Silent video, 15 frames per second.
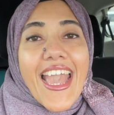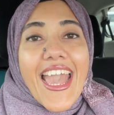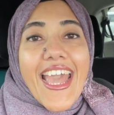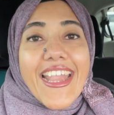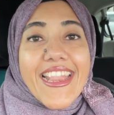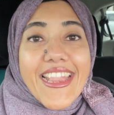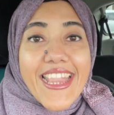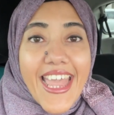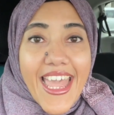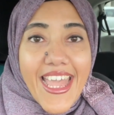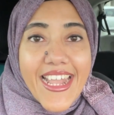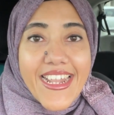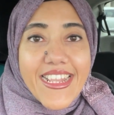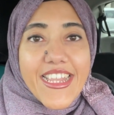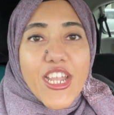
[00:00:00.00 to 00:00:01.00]
And
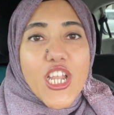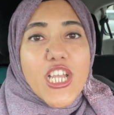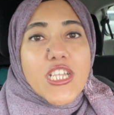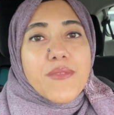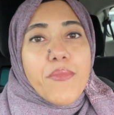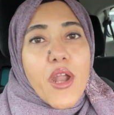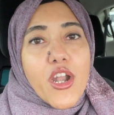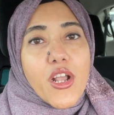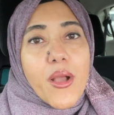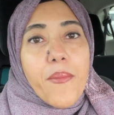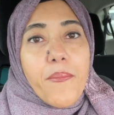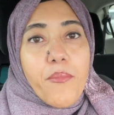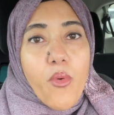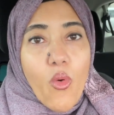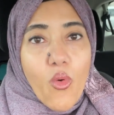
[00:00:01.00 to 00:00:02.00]
then there is
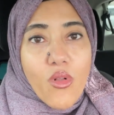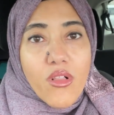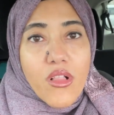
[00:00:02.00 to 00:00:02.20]
Markham Bowl.